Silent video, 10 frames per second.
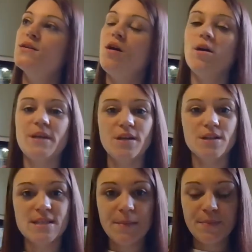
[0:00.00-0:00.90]
Calming our
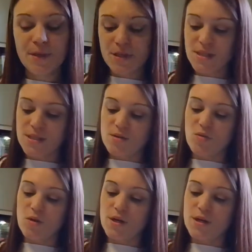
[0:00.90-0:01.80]
tempers
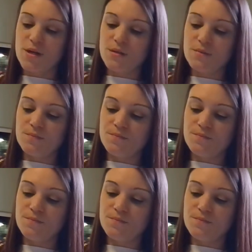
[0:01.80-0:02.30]
or.